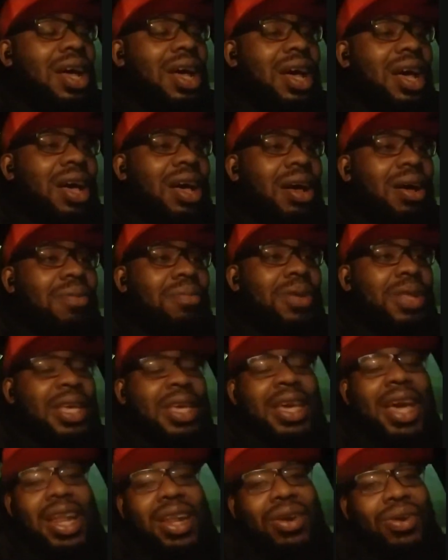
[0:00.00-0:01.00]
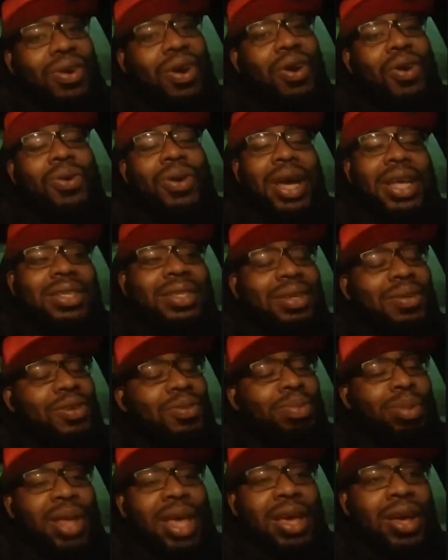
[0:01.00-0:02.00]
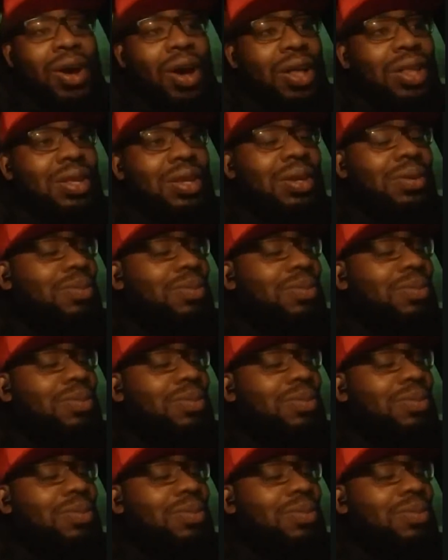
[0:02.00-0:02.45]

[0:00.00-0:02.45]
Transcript: Um, and he had to grow as a play caller.